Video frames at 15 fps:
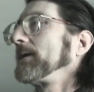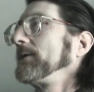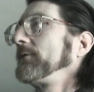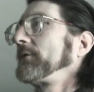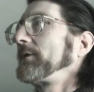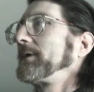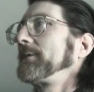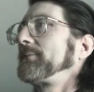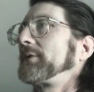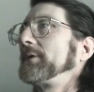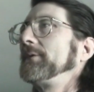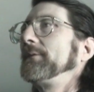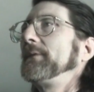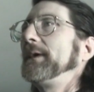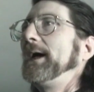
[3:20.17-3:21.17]
he sort of
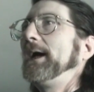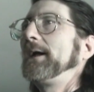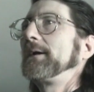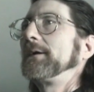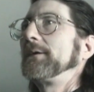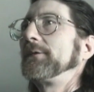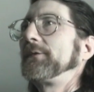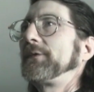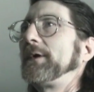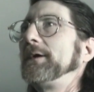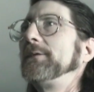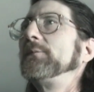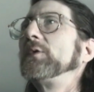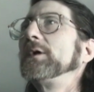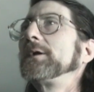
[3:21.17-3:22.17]
proved that as
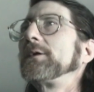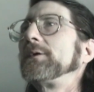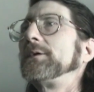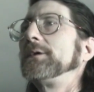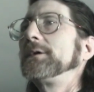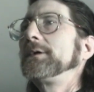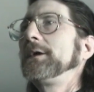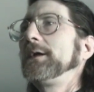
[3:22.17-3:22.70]
time went along,